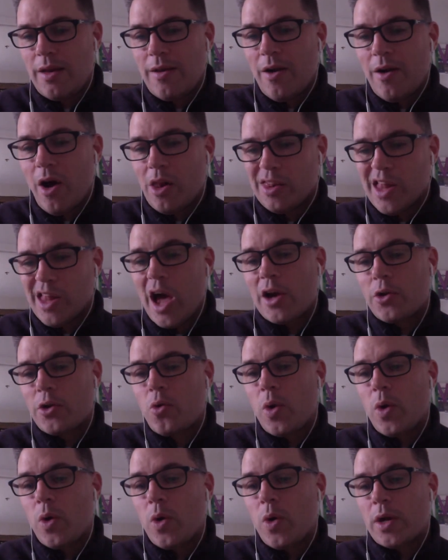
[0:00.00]
a lot
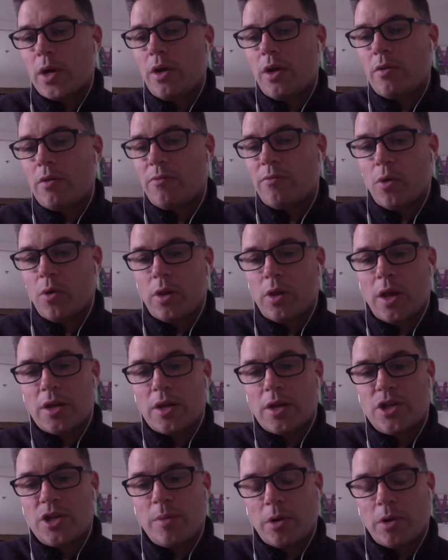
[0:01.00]
quicker and for a lot
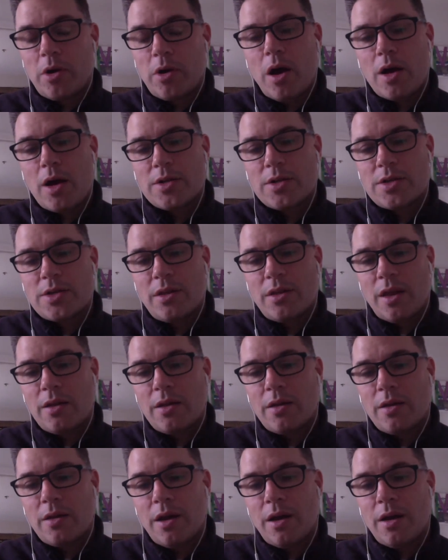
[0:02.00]
cheaper cost than